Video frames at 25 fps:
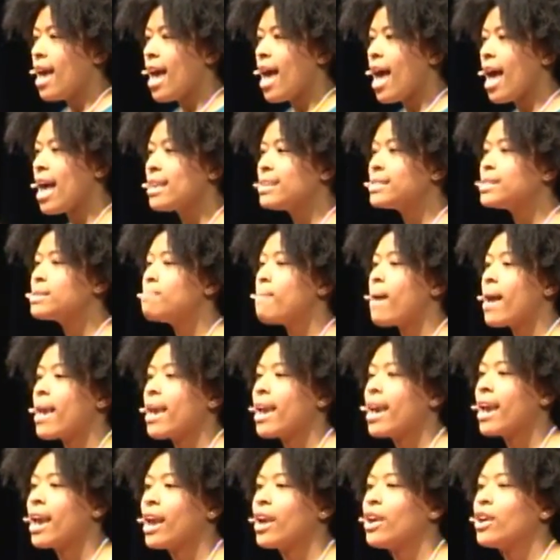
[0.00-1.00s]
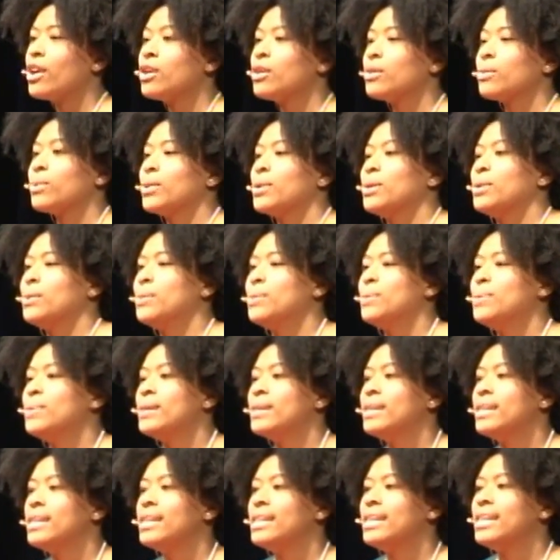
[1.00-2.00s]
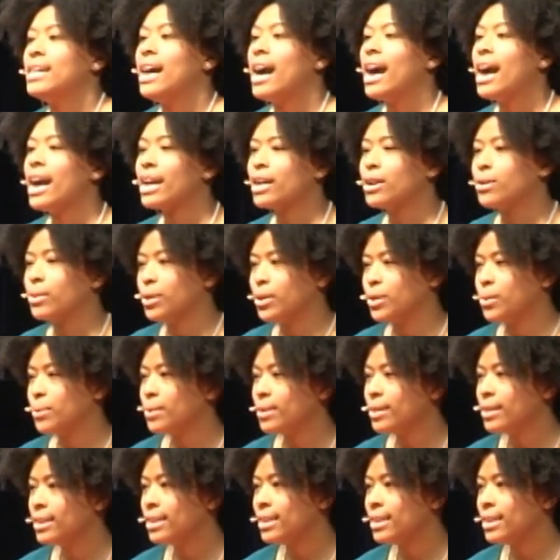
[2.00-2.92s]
as my hair grew, I grew,